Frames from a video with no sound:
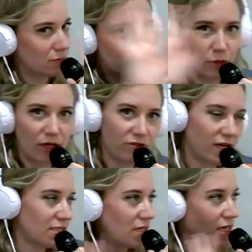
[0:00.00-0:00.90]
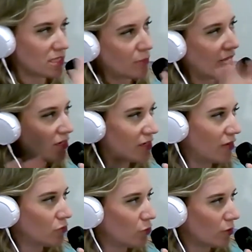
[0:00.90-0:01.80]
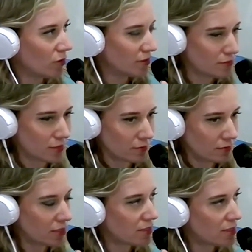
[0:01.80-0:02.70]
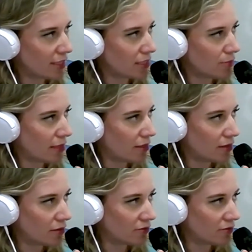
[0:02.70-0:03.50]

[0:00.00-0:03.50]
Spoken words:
whenever I saw a spider out in the world, I was like, that's a tiny spider. I don't